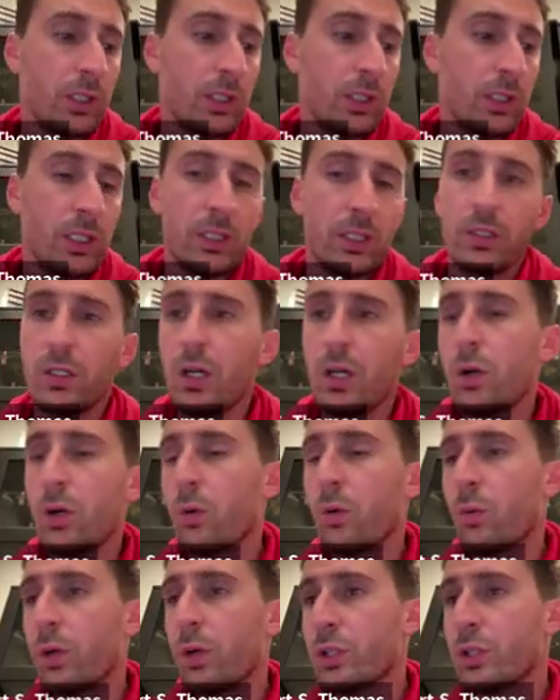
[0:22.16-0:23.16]
you need to know
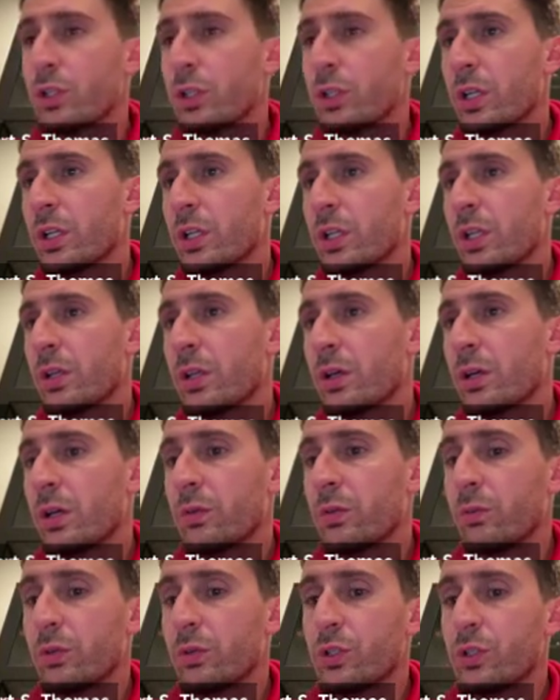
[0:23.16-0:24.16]
or what you should
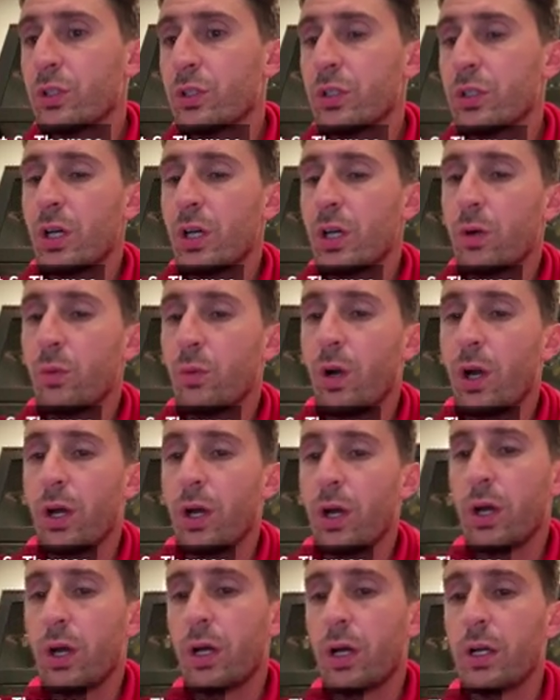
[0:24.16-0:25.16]
we should know.
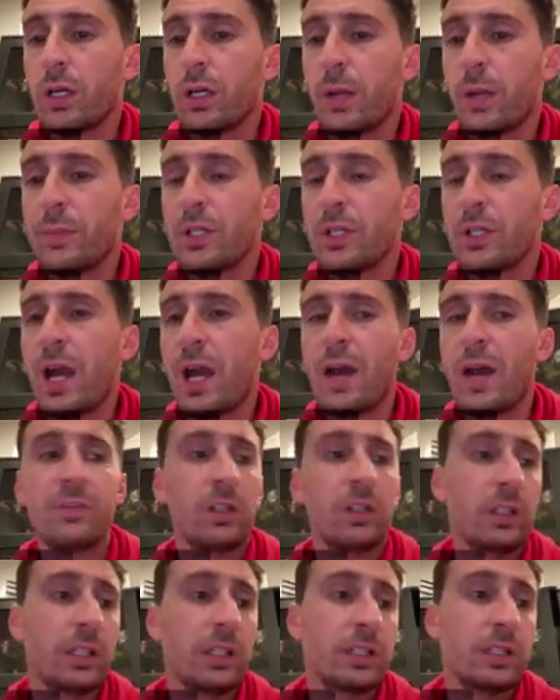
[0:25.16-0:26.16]
I mean, you have the
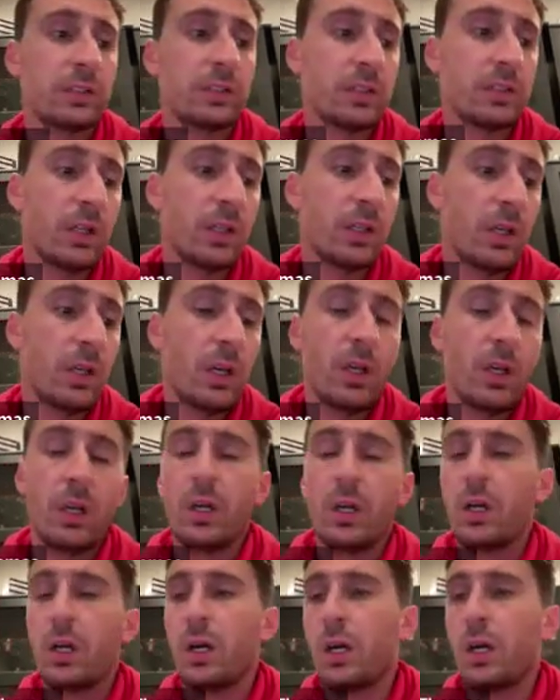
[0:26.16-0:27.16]
list
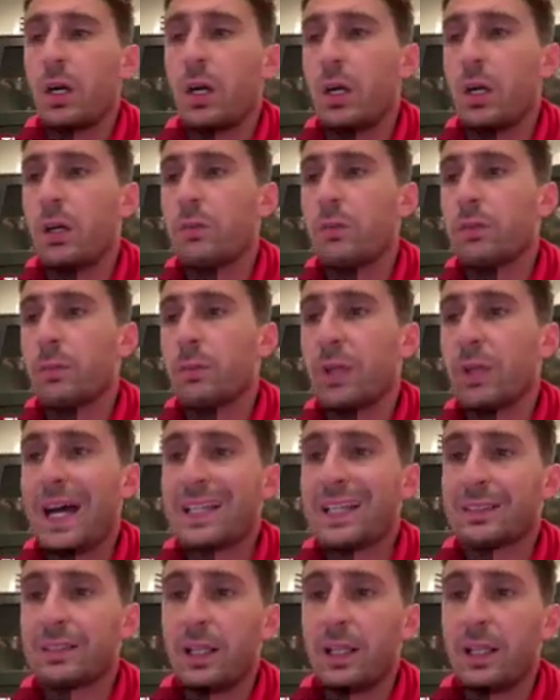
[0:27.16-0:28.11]
from last